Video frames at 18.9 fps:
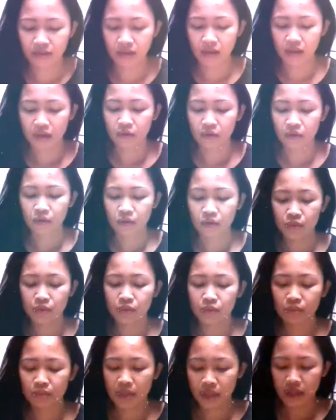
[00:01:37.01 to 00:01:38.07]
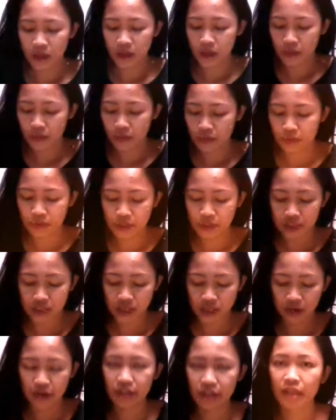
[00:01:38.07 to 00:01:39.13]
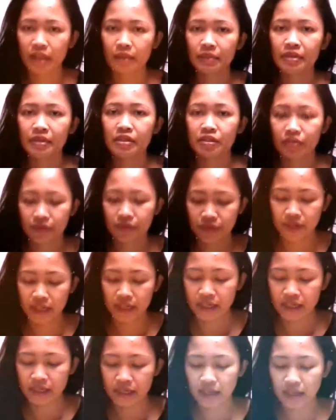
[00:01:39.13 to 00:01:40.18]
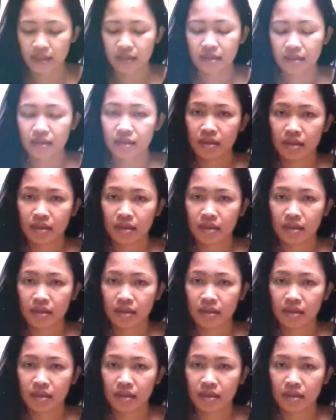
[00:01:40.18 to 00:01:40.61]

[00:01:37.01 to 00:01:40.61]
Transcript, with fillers: now because our time is so very late